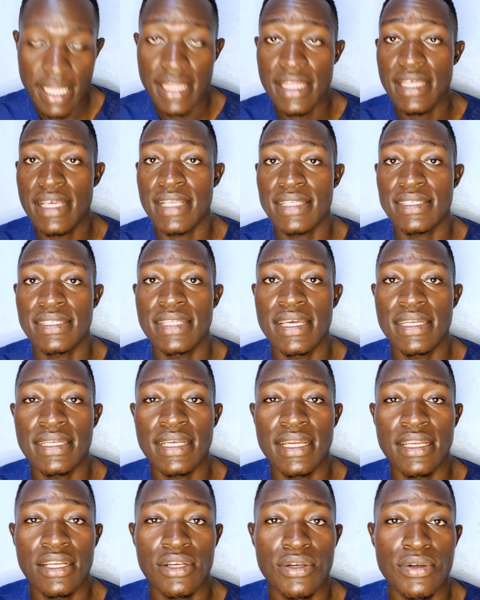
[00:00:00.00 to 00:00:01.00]
things that
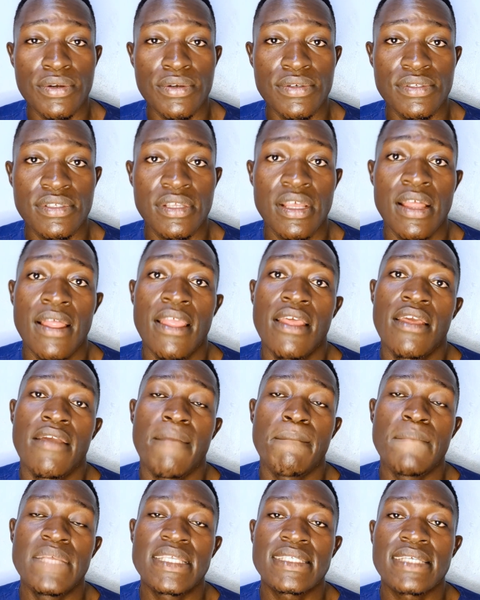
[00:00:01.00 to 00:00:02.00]
can cause
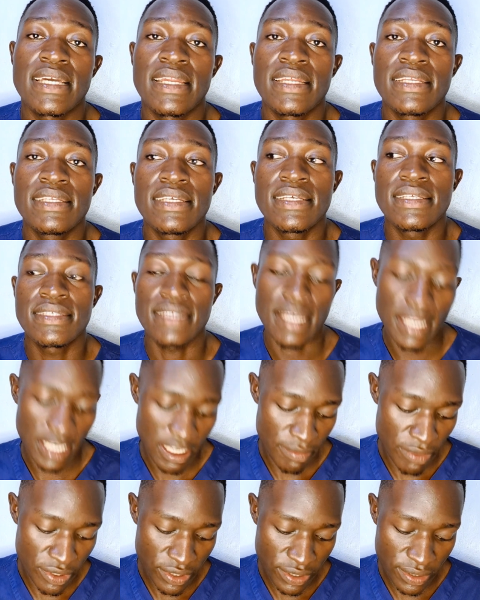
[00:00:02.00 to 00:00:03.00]
miscarriages and
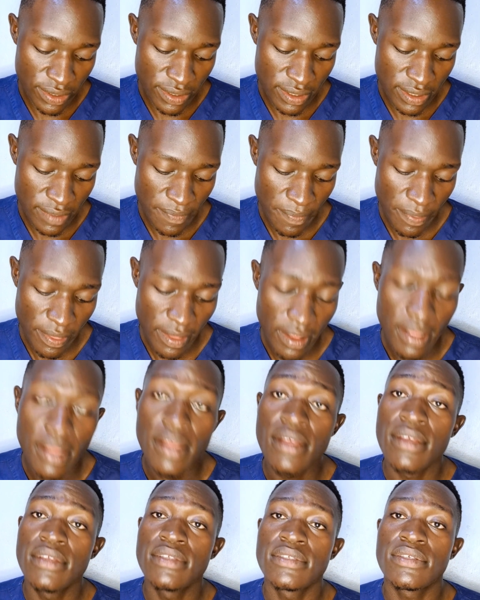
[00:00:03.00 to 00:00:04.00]
abortions.
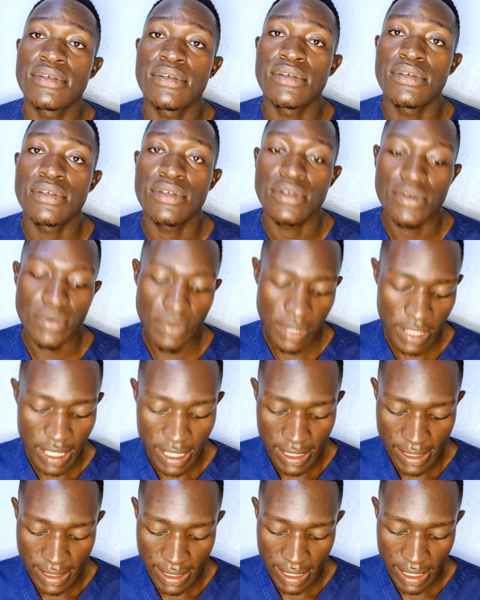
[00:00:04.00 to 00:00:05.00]
So, with
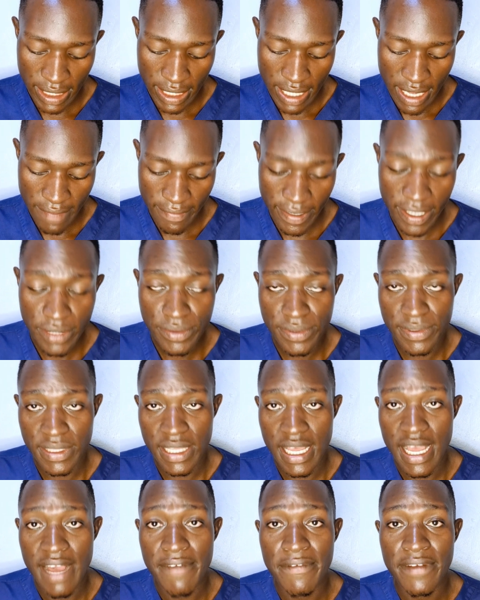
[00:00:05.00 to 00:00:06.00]
that said, I've come
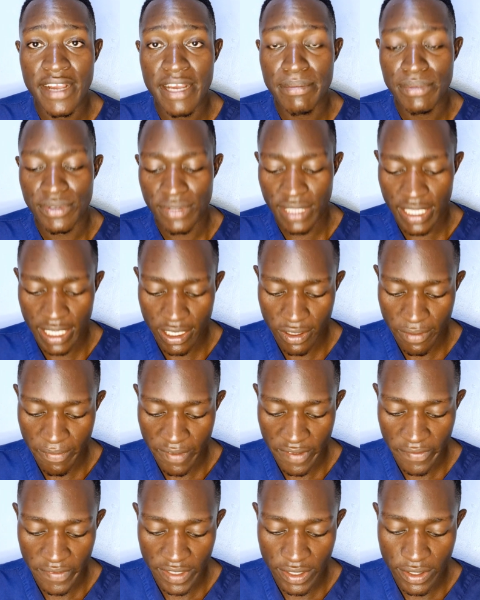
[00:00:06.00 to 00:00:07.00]
to the end of
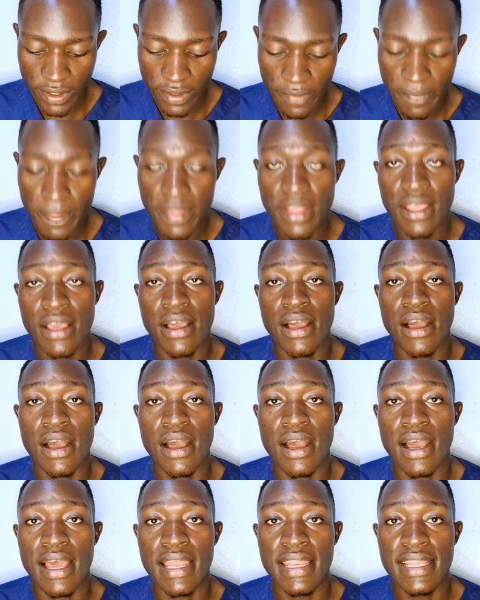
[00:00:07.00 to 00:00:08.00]
my video.
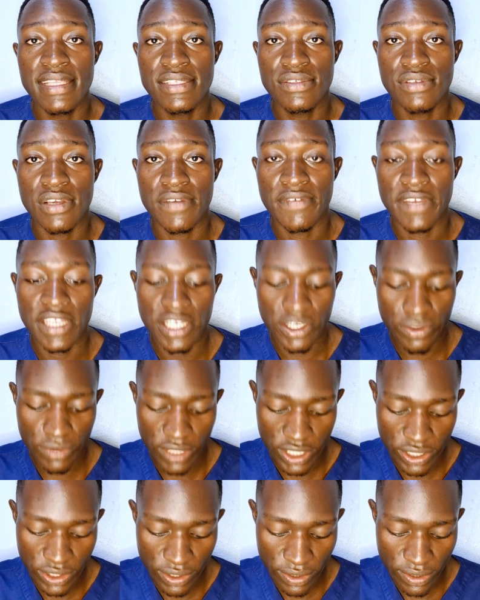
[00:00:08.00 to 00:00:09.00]
Unless you have any
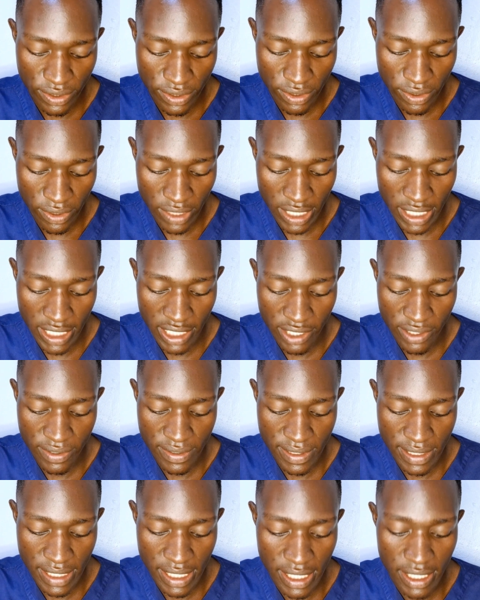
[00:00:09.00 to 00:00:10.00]
questions or any
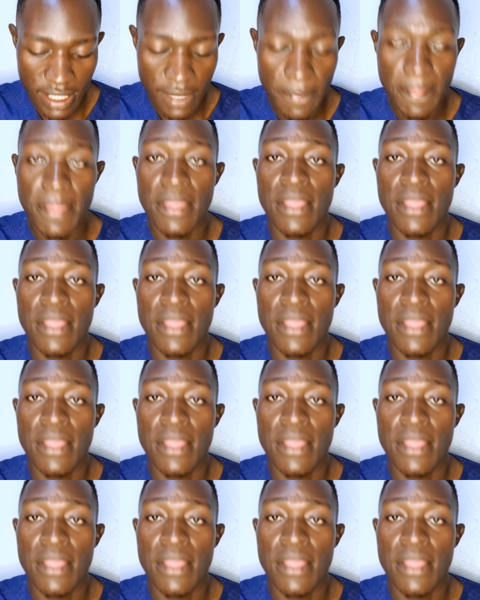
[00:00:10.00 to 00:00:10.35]
concern,